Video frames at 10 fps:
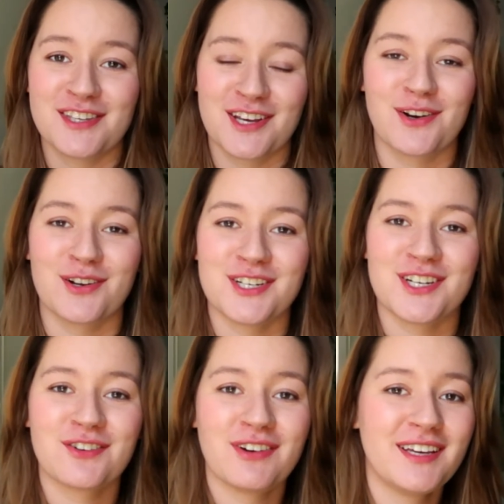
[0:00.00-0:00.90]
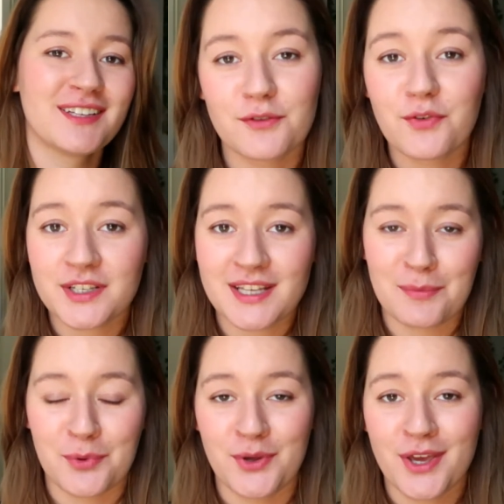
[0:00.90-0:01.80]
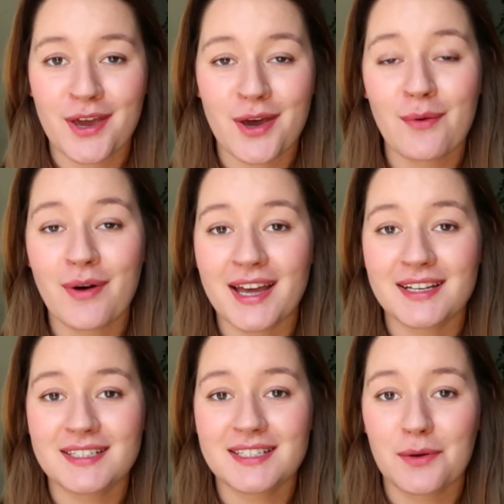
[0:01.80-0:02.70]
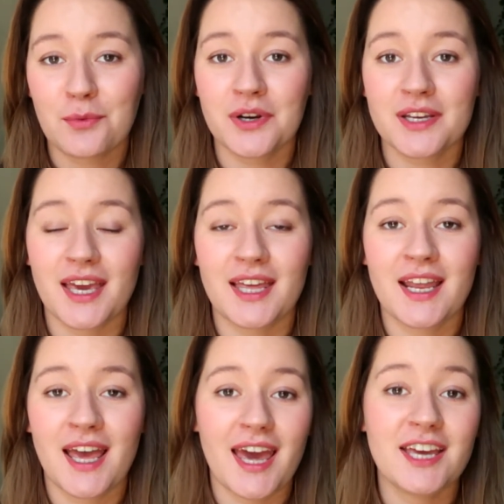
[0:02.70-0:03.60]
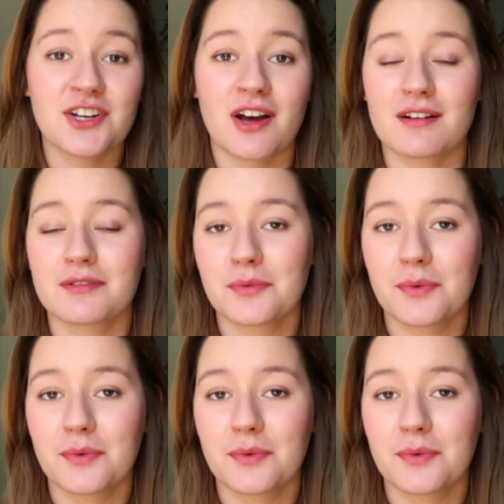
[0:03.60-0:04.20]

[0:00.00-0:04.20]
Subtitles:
psychology degree. So for example, you can go and work in HR,